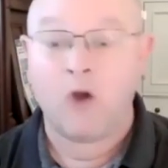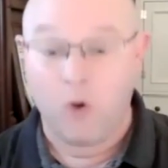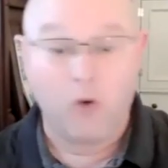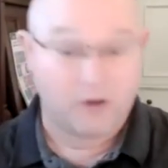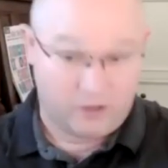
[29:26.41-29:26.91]

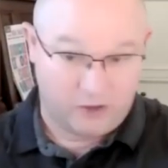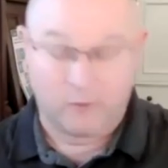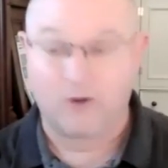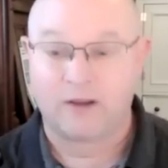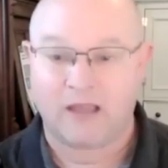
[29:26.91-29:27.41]
Or to your
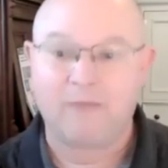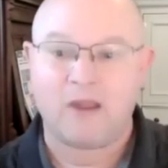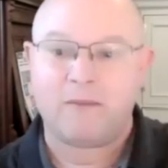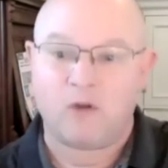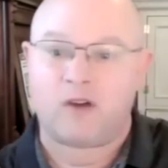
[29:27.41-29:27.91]
point, they
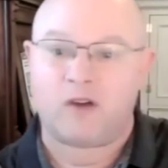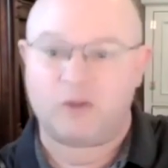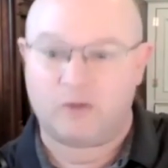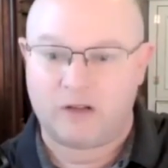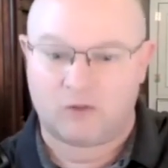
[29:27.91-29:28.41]
may move on
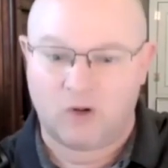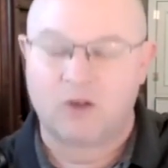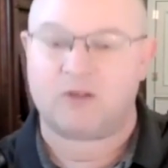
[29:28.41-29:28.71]
to another role.